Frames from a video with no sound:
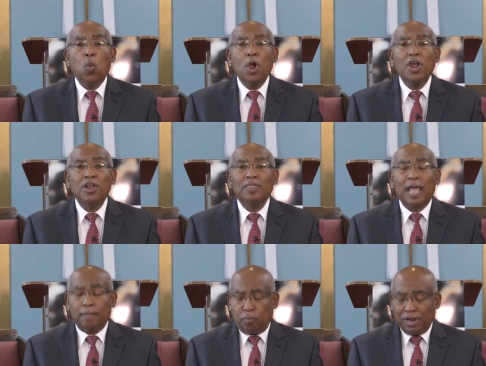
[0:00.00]
word
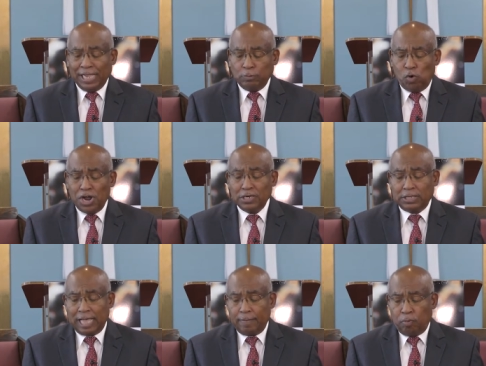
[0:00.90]
that bring,
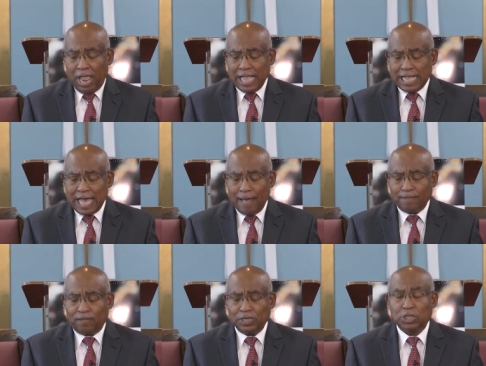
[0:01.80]
words that bring
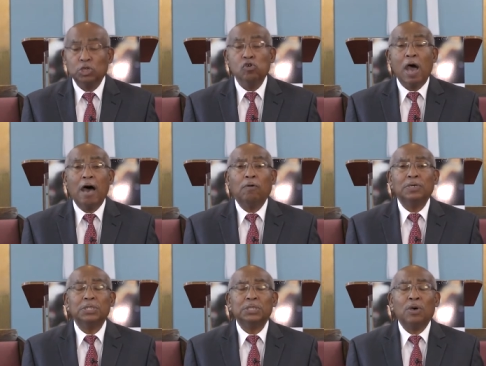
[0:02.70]
comfort to
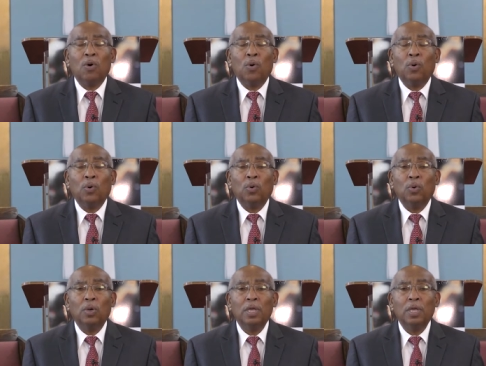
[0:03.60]
our soul.